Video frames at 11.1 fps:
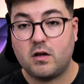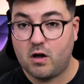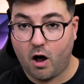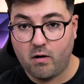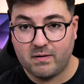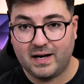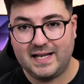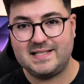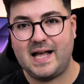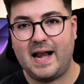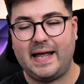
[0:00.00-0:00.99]
currently
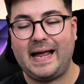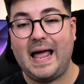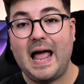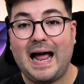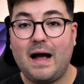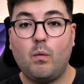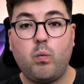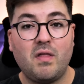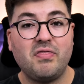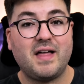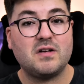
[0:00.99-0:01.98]
selling at
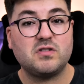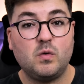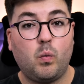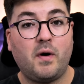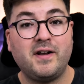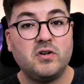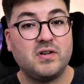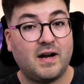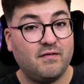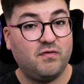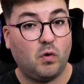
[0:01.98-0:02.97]

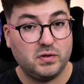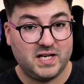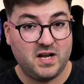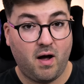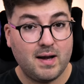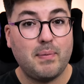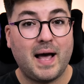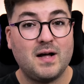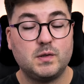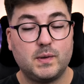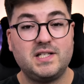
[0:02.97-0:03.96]

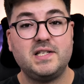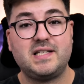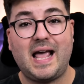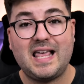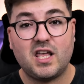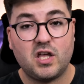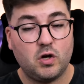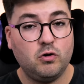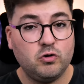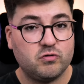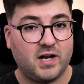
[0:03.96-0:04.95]
£1,149, which is a
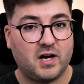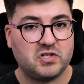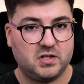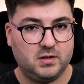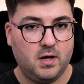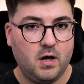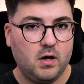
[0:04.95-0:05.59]
huge reduction